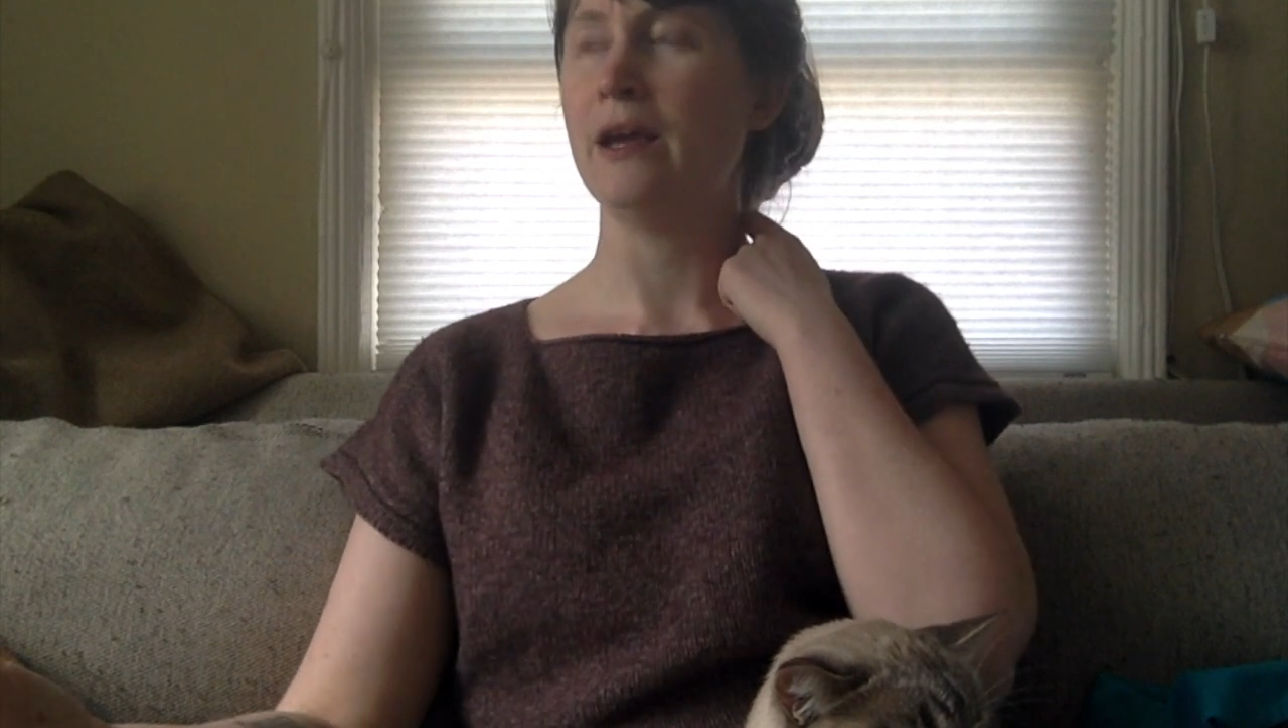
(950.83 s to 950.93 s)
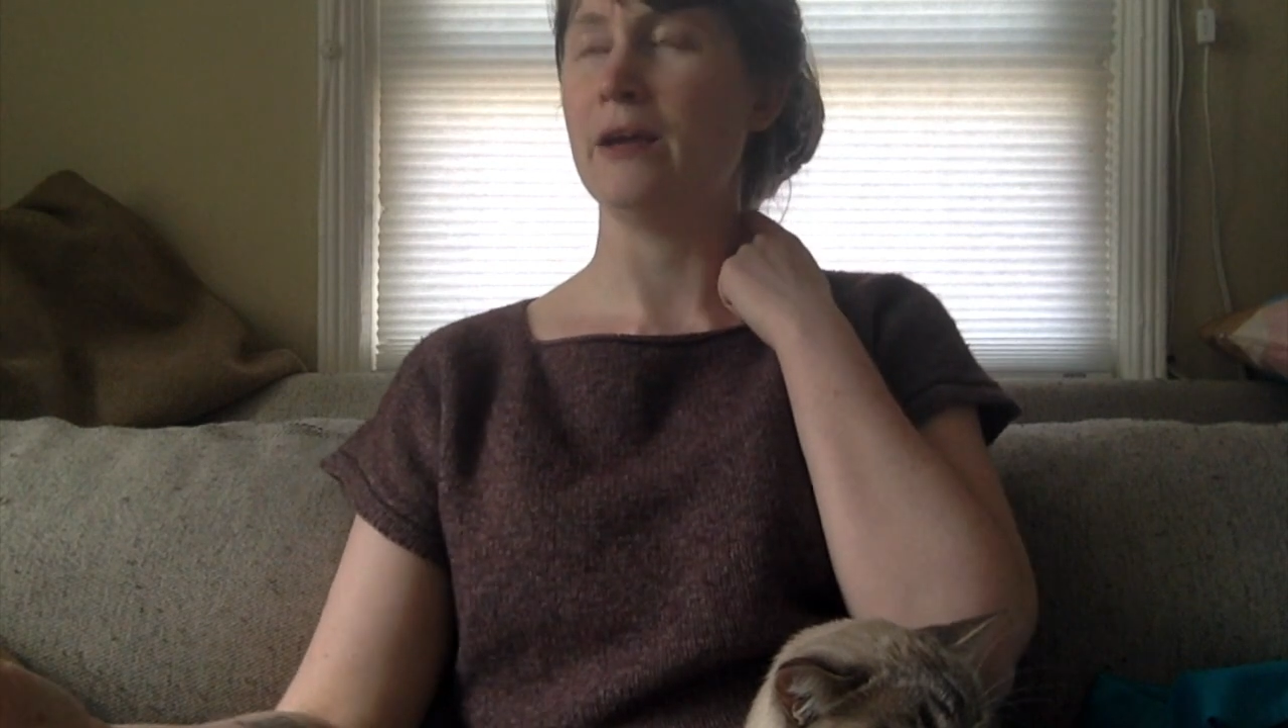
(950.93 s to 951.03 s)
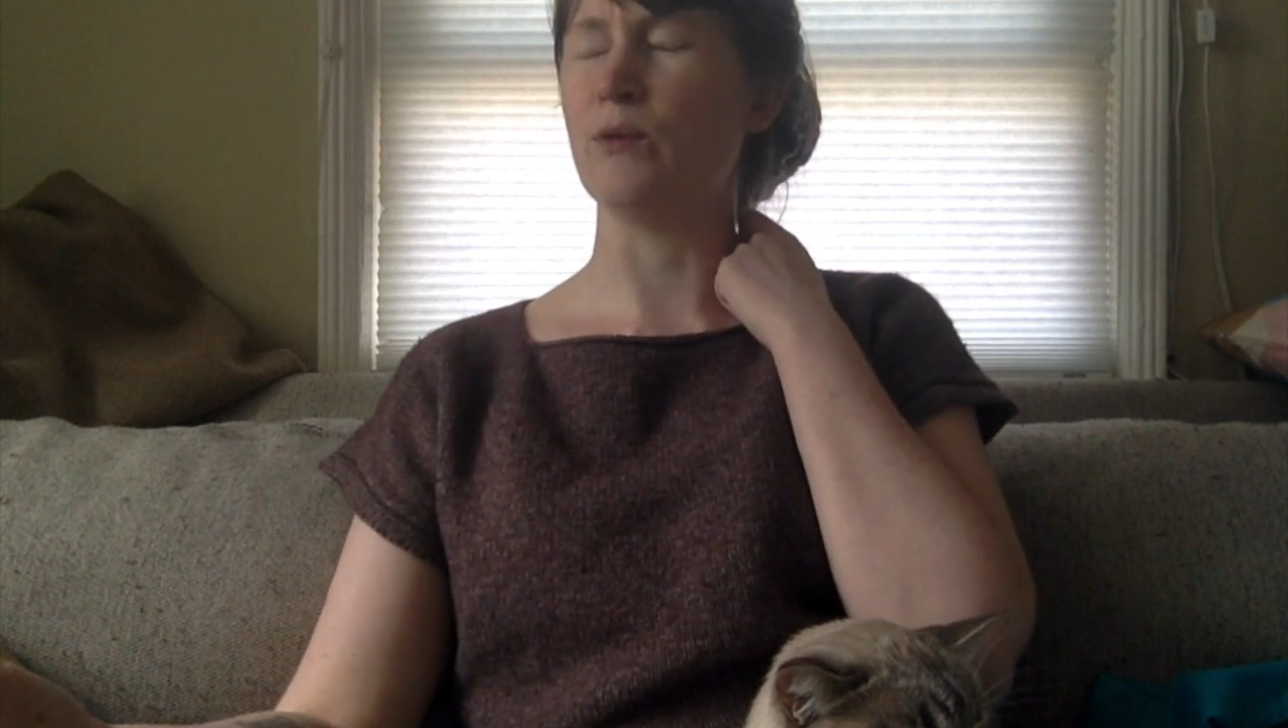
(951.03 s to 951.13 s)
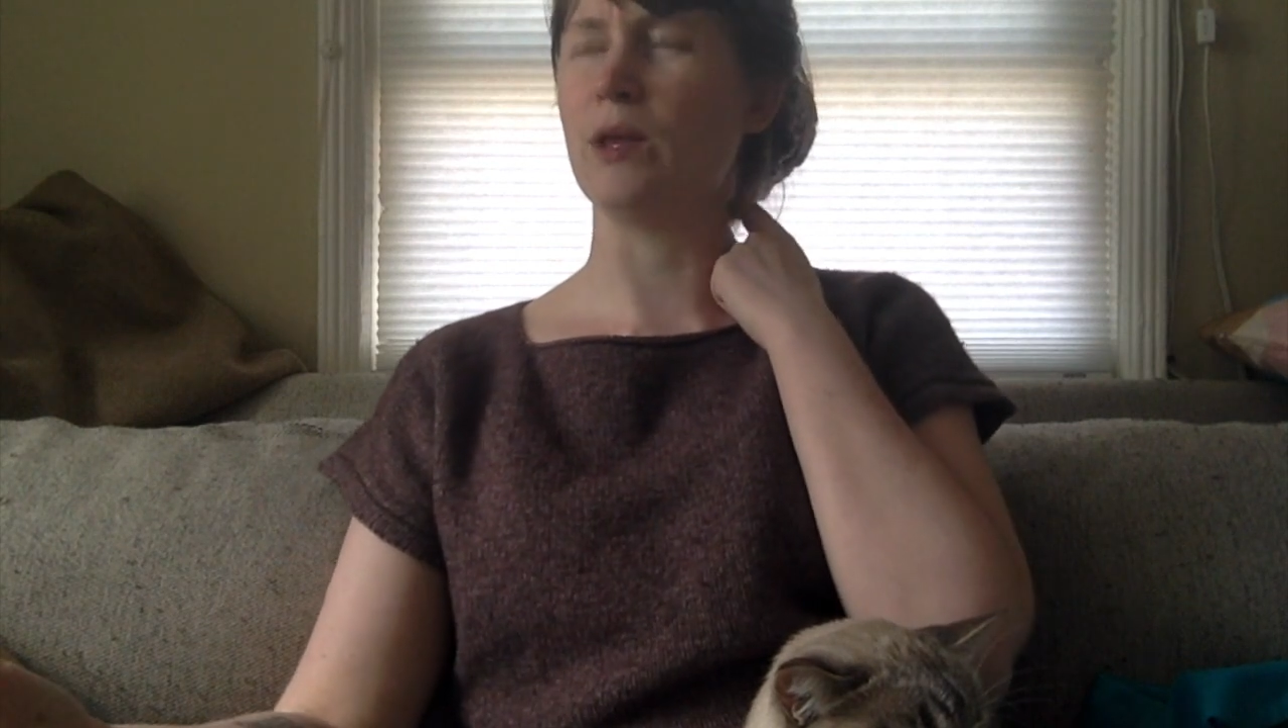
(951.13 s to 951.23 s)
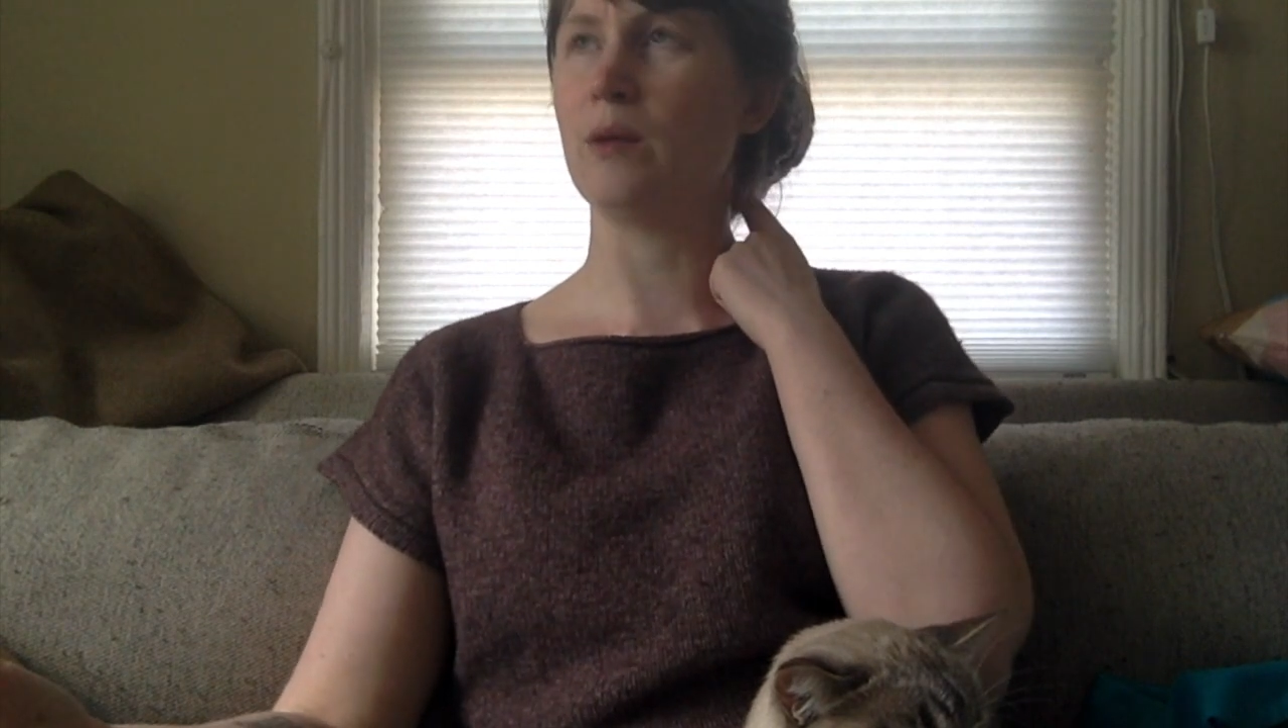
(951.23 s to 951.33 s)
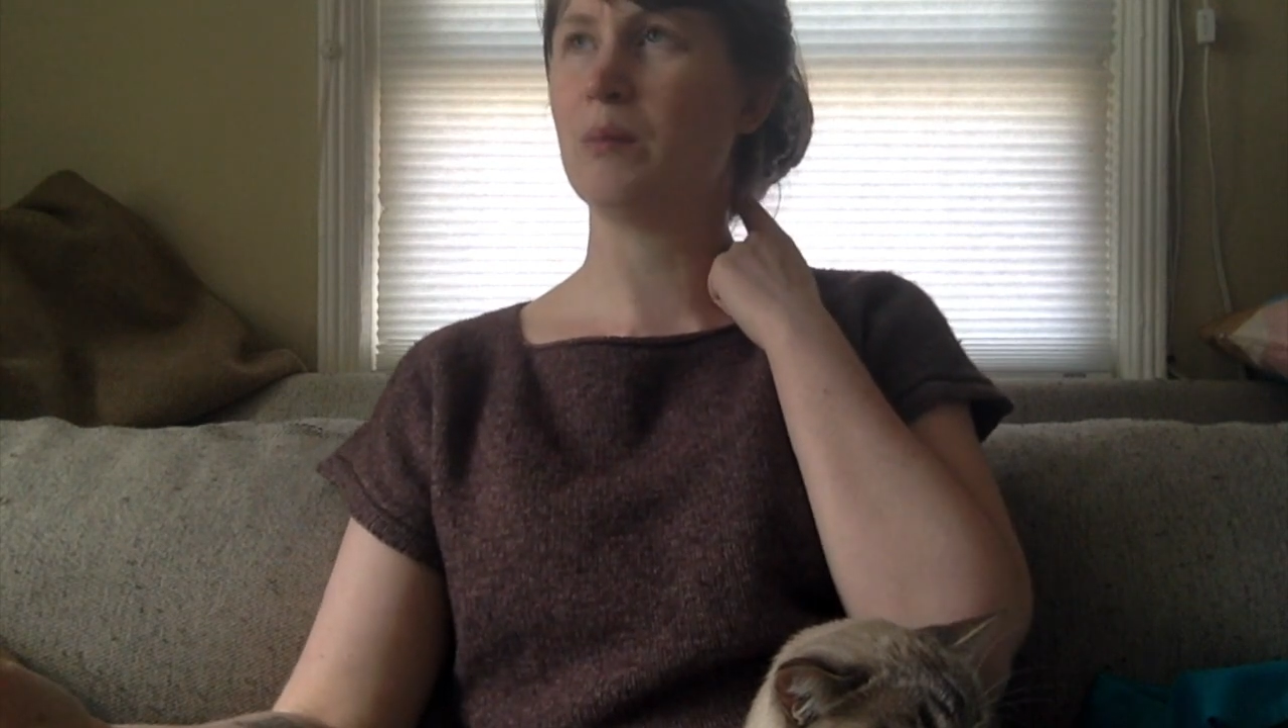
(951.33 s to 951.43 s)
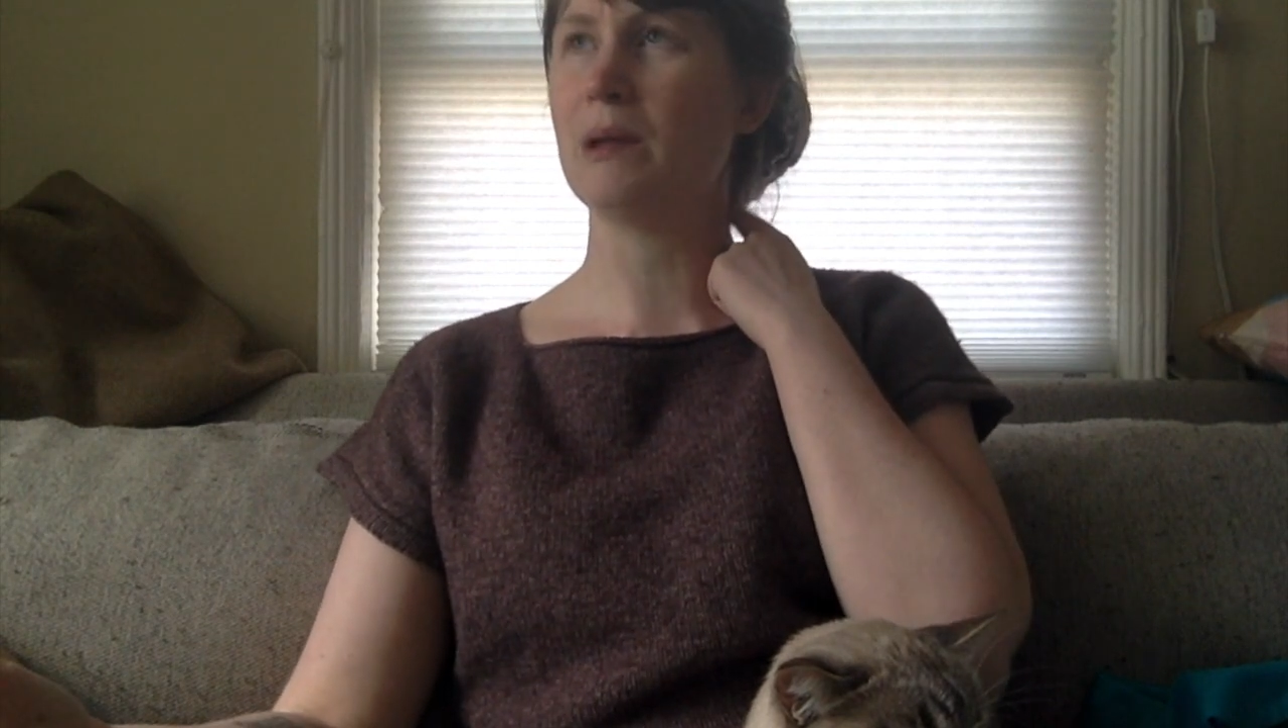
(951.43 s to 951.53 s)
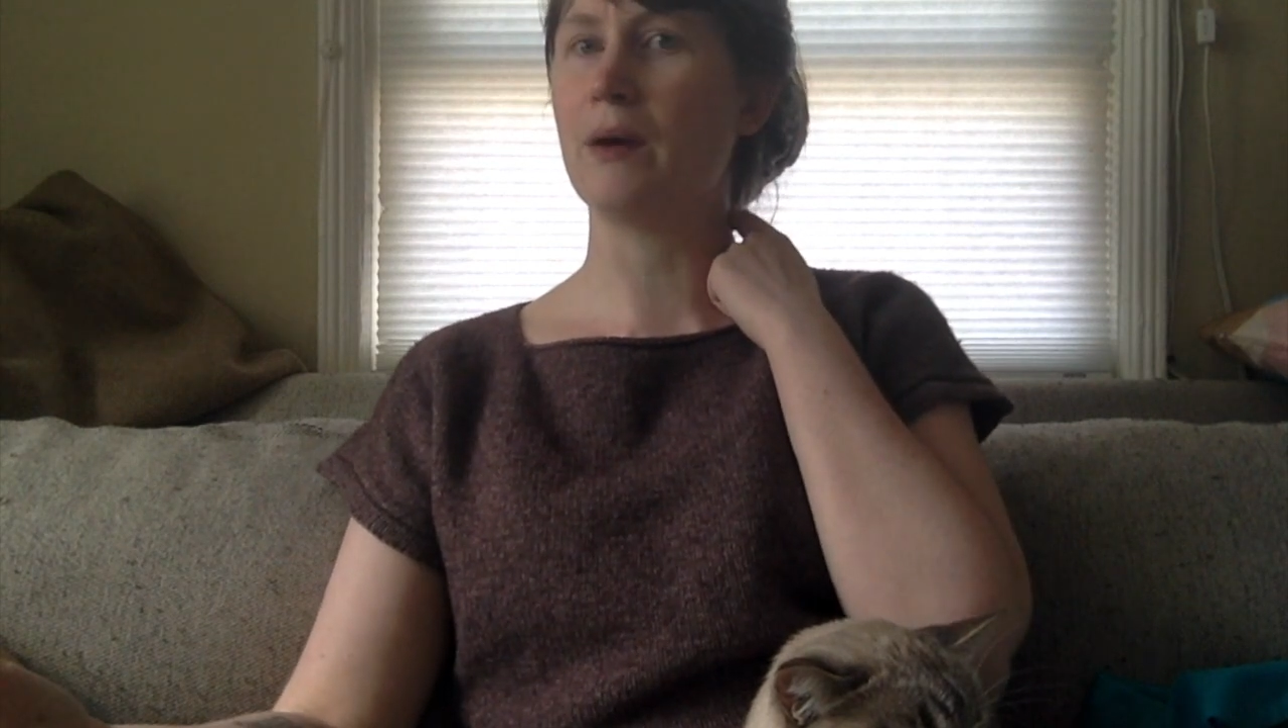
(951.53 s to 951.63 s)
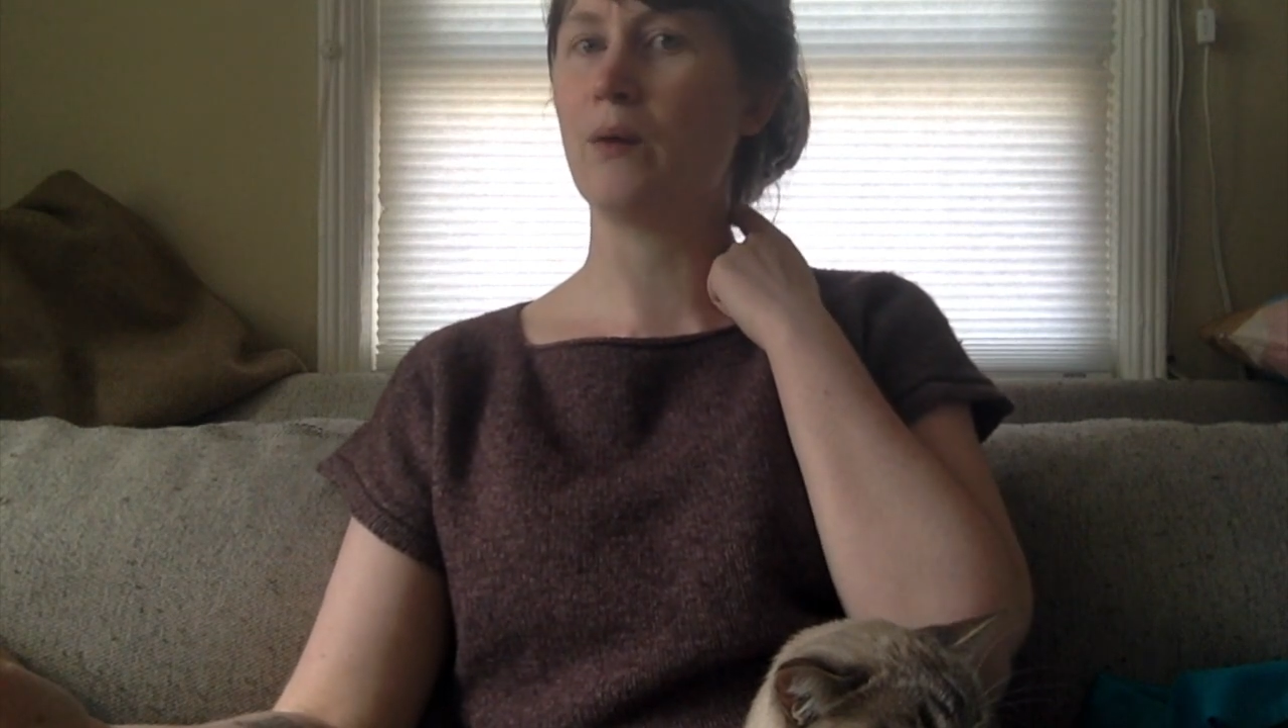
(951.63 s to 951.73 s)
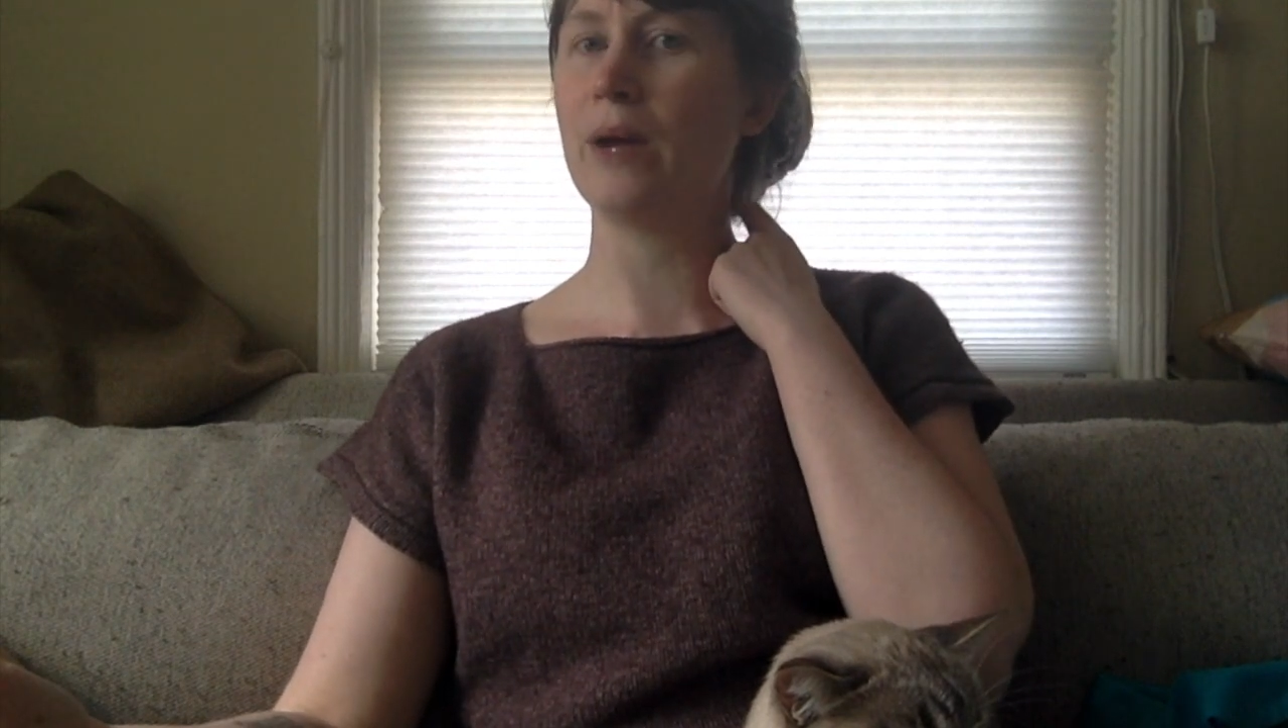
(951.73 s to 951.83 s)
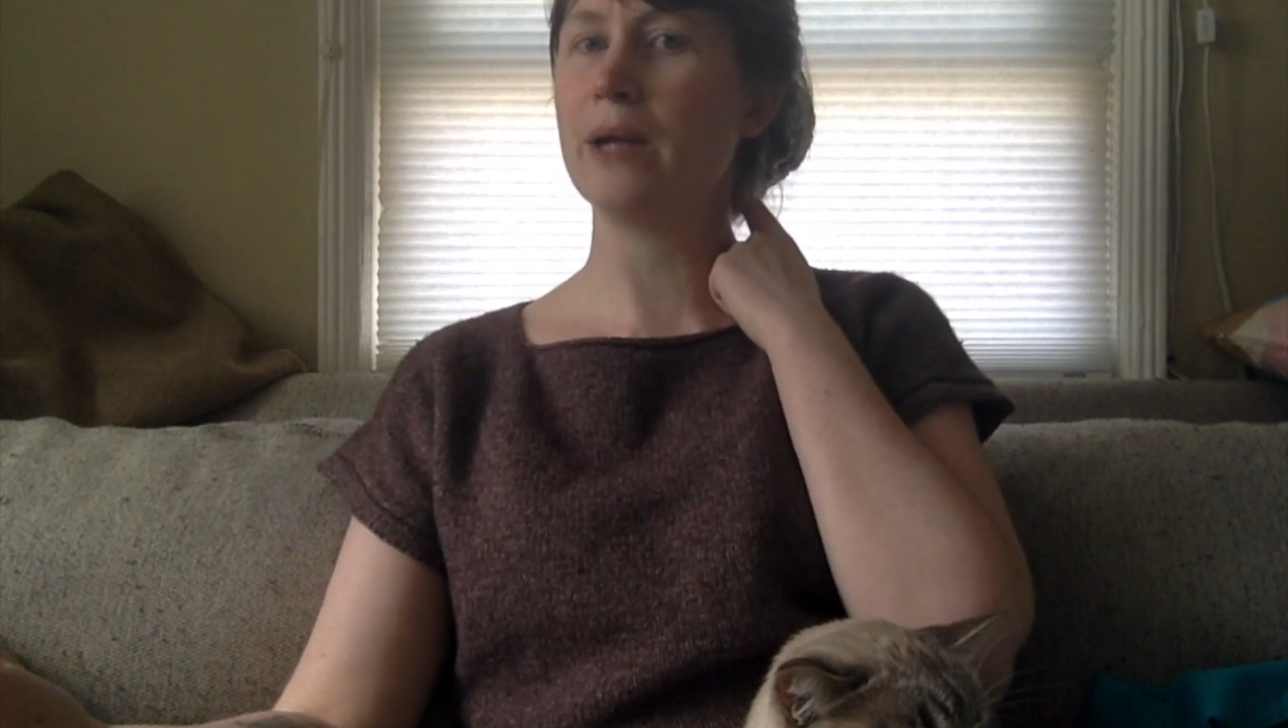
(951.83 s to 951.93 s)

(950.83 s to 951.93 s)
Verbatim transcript: and really plug away